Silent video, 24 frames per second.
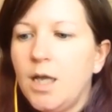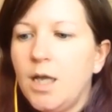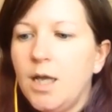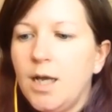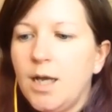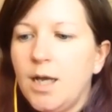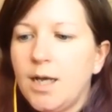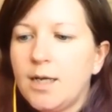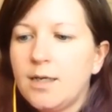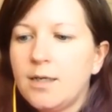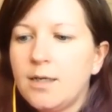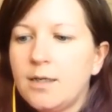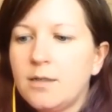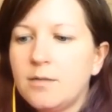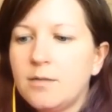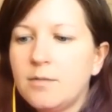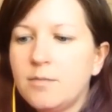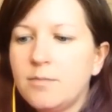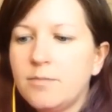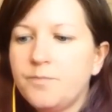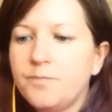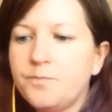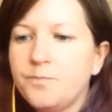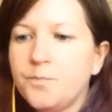
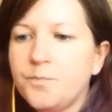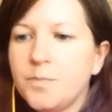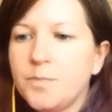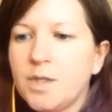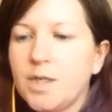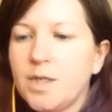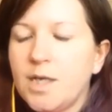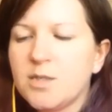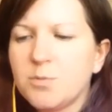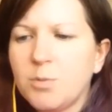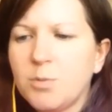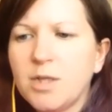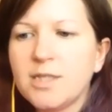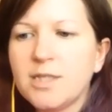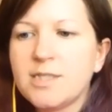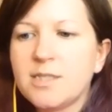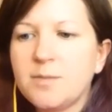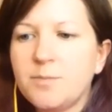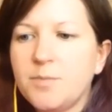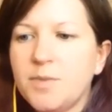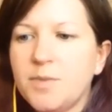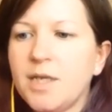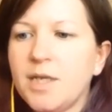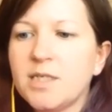as well as
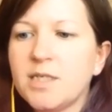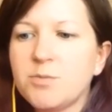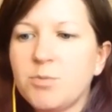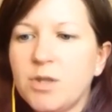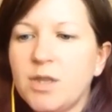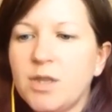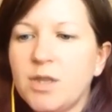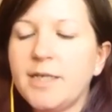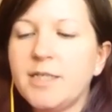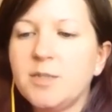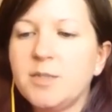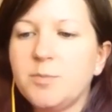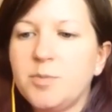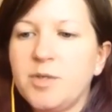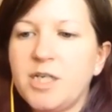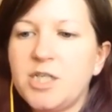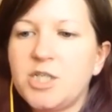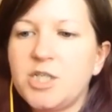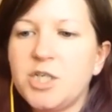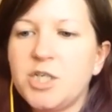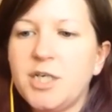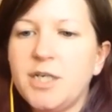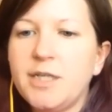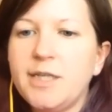some things with like
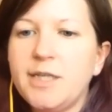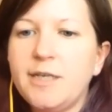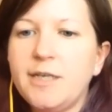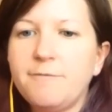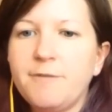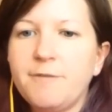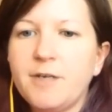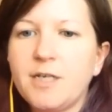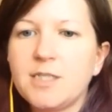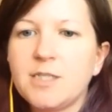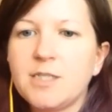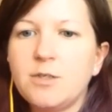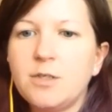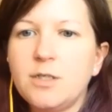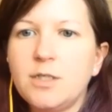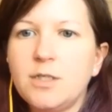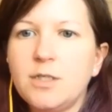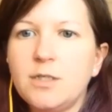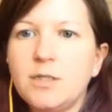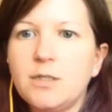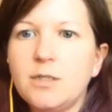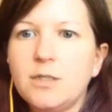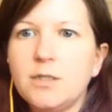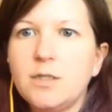depression and the effects
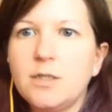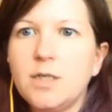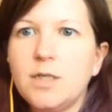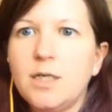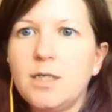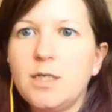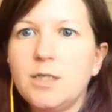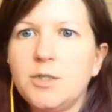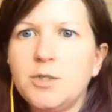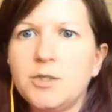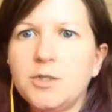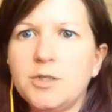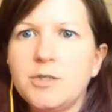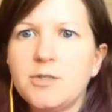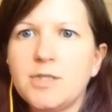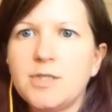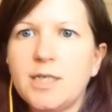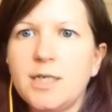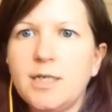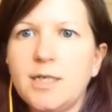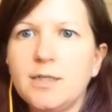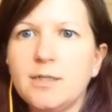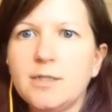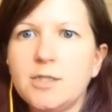on
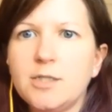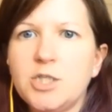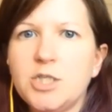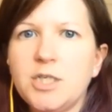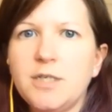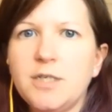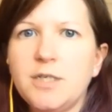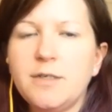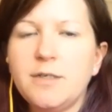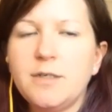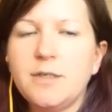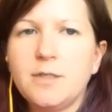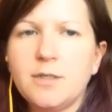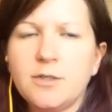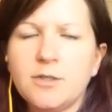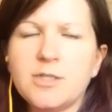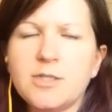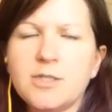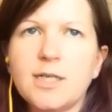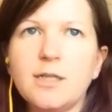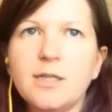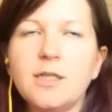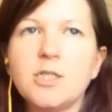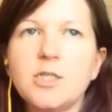
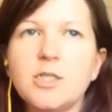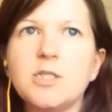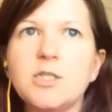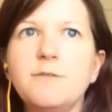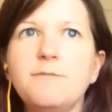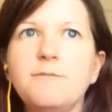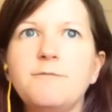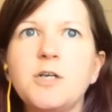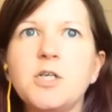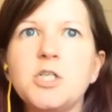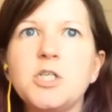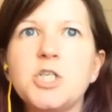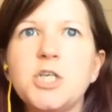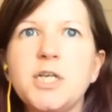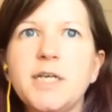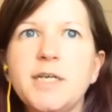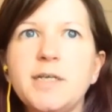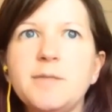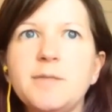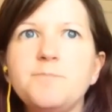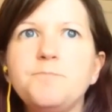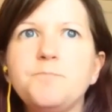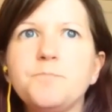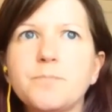neuropsychological
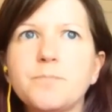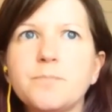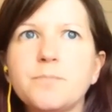functioning.